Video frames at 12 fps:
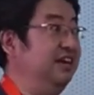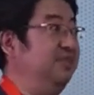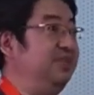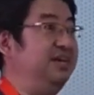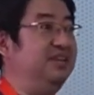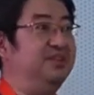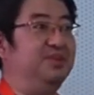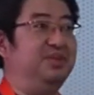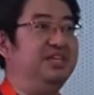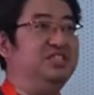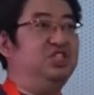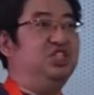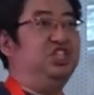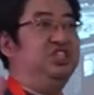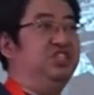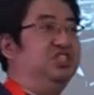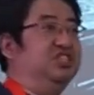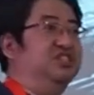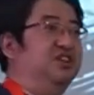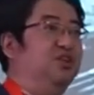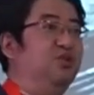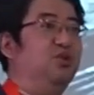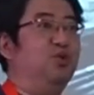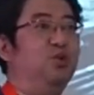they change the all the
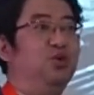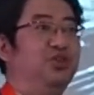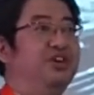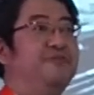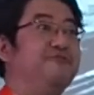environment.